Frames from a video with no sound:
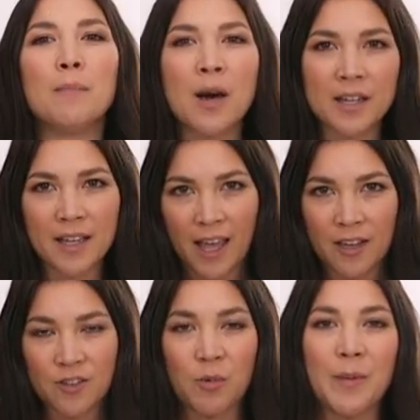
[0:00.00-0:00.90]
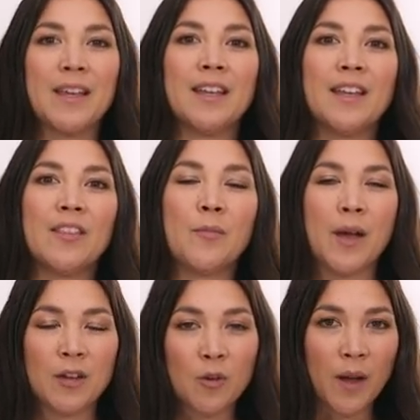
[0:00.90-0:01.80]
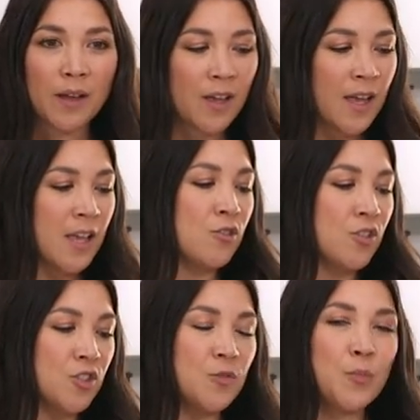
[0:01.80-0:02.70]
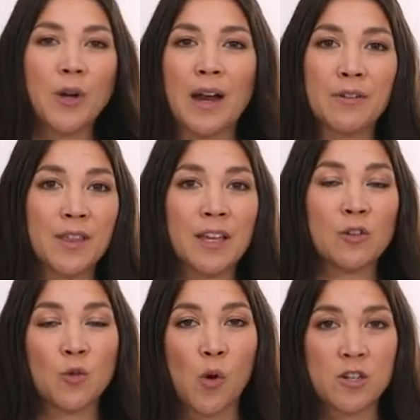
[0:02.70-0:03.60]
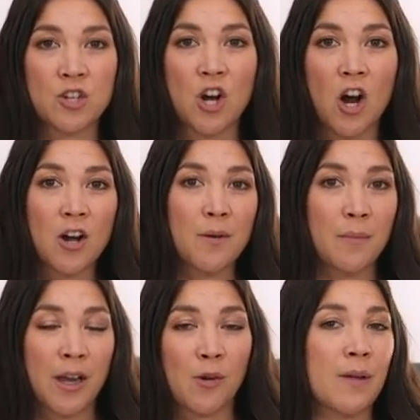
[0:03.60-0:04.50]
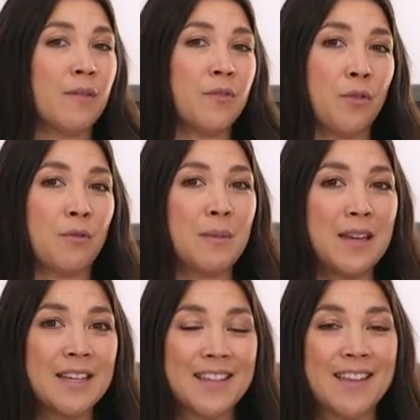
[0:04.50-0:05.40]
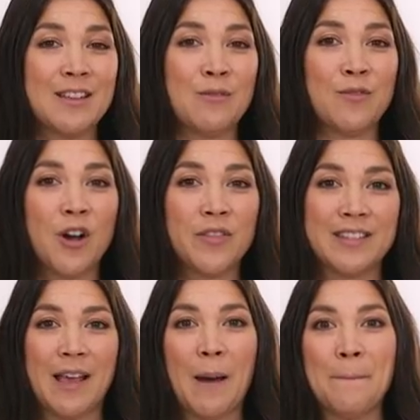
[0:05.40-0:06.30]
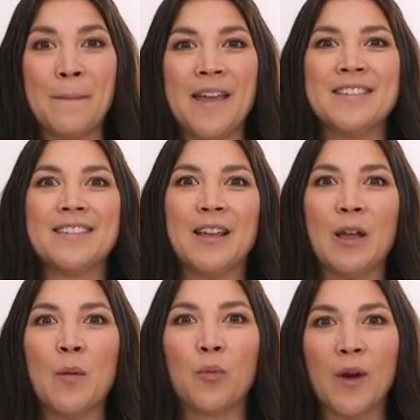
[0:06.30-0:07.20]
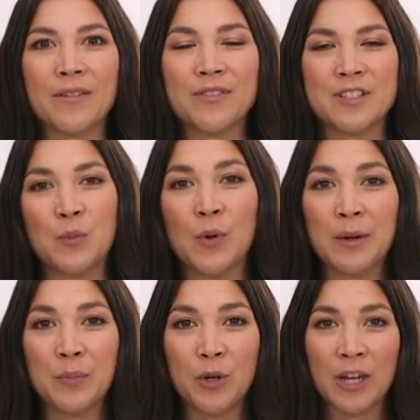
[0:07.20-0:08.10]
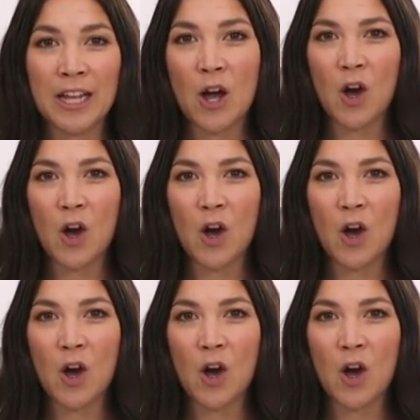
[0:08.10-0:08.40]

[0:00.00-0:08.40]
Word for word: a mug cake, so we're making it in the microwave. You just put everything into one jar, microwave it for three minutes, and then you've got this amazing breakfast bread pudding